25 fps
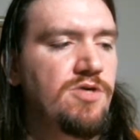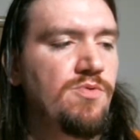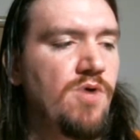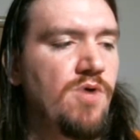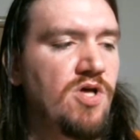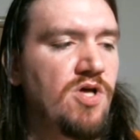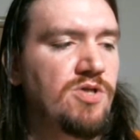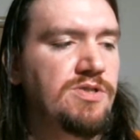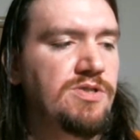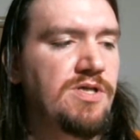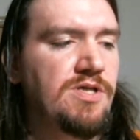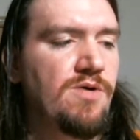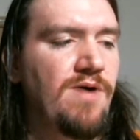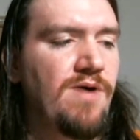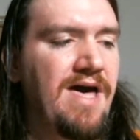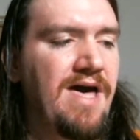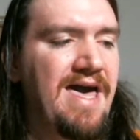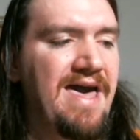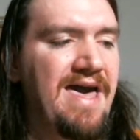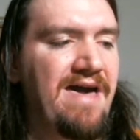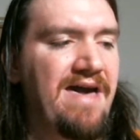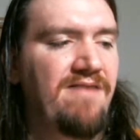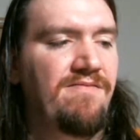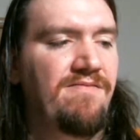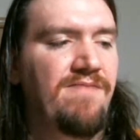You also
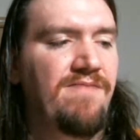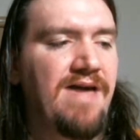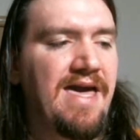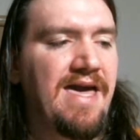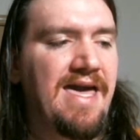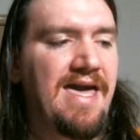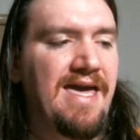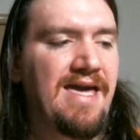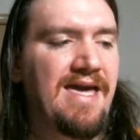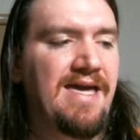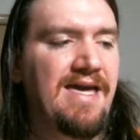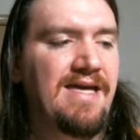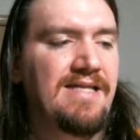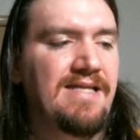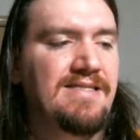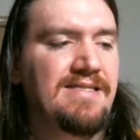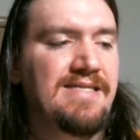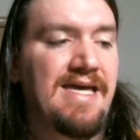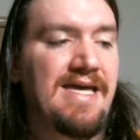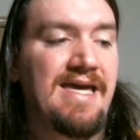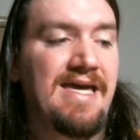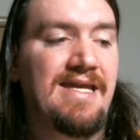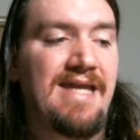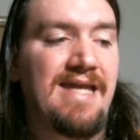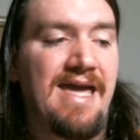have a
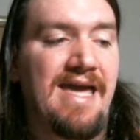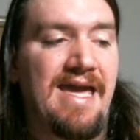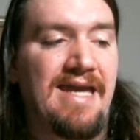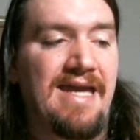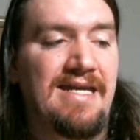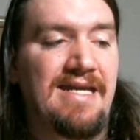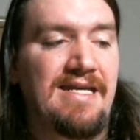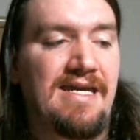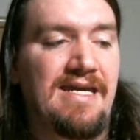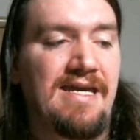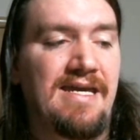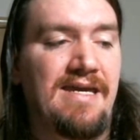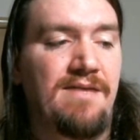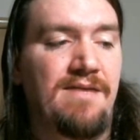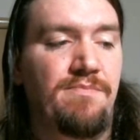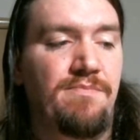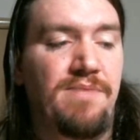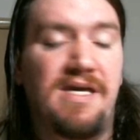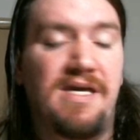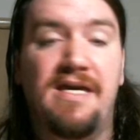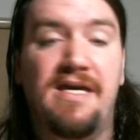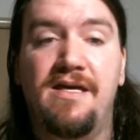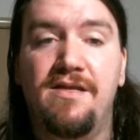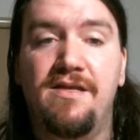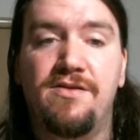
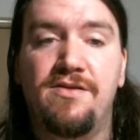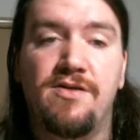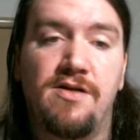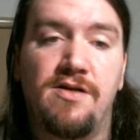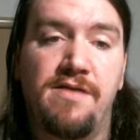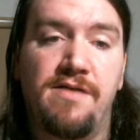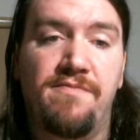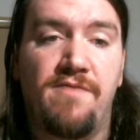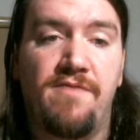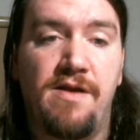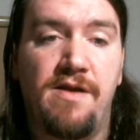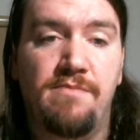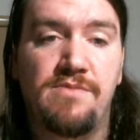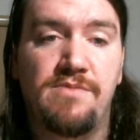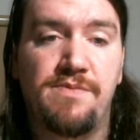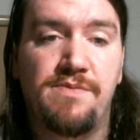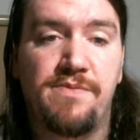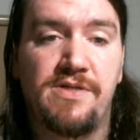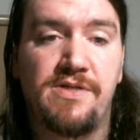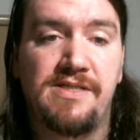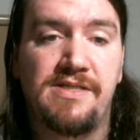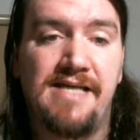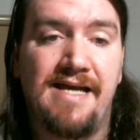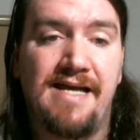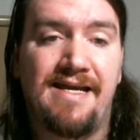1080p 30 frames
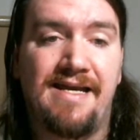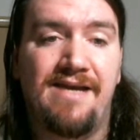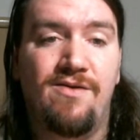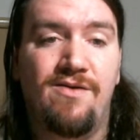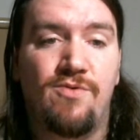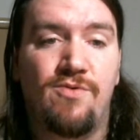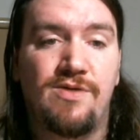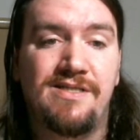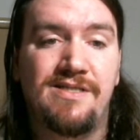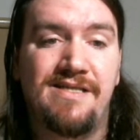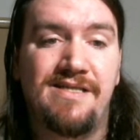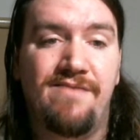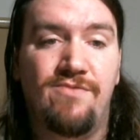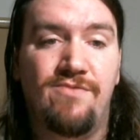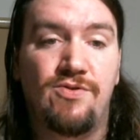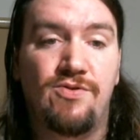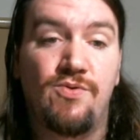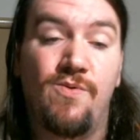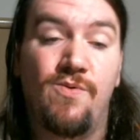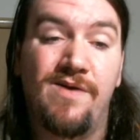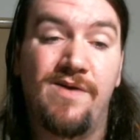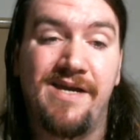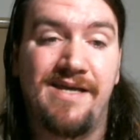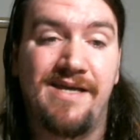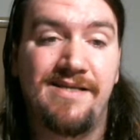per second or
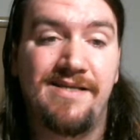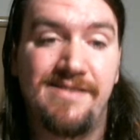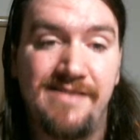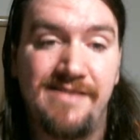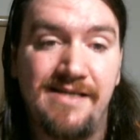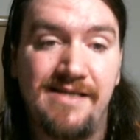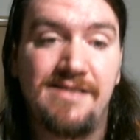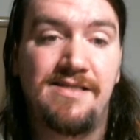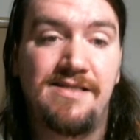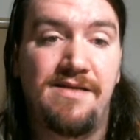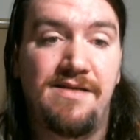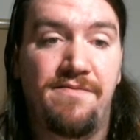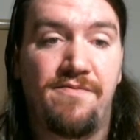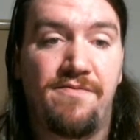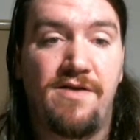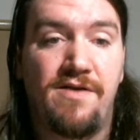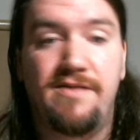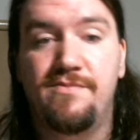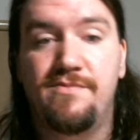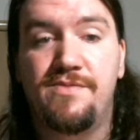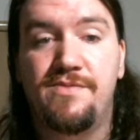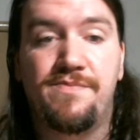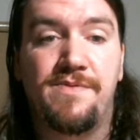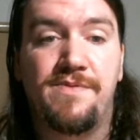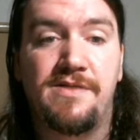720 at 60
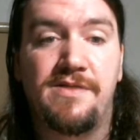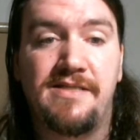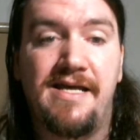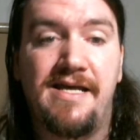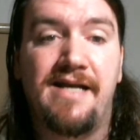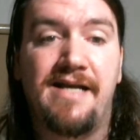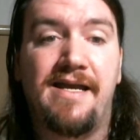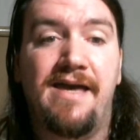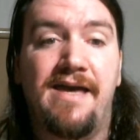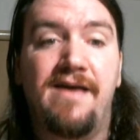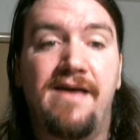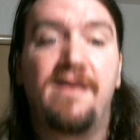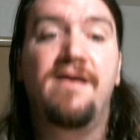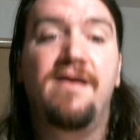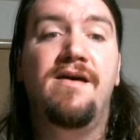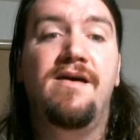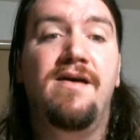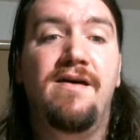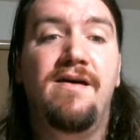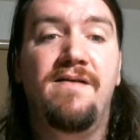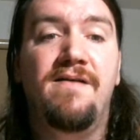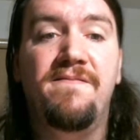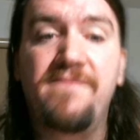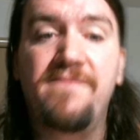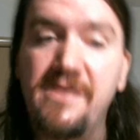frames per second
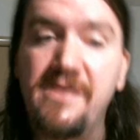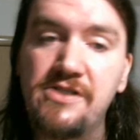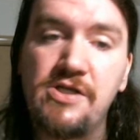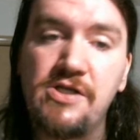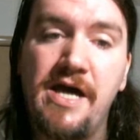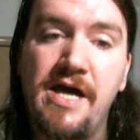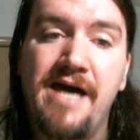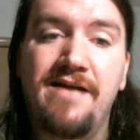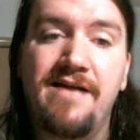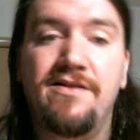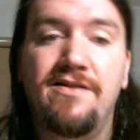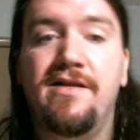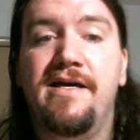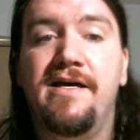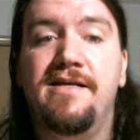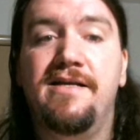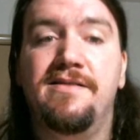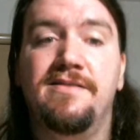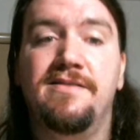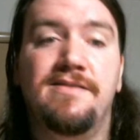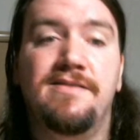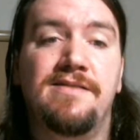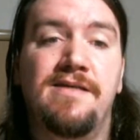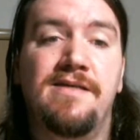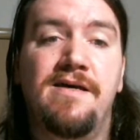fisheye
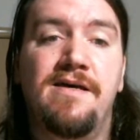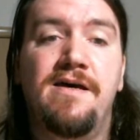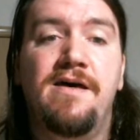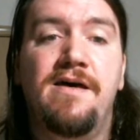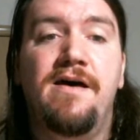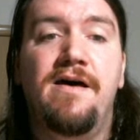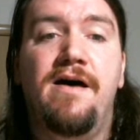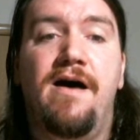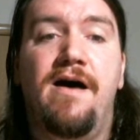lens